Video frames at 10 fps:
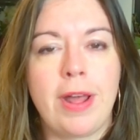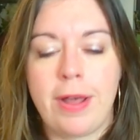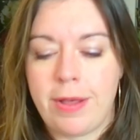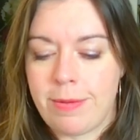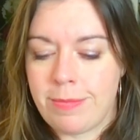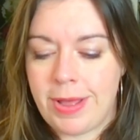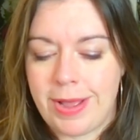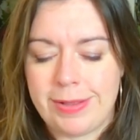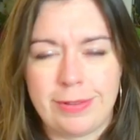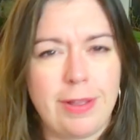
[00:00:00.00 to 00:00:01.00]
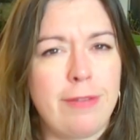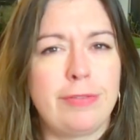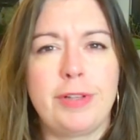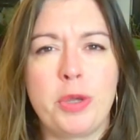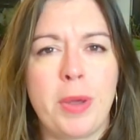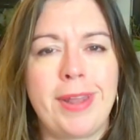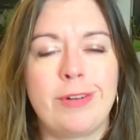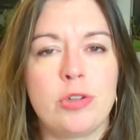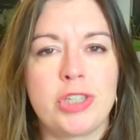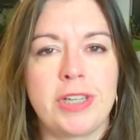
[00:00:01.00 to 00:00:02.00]
I love Leo
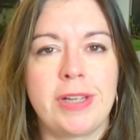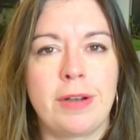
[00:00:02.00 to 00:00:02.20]
energy.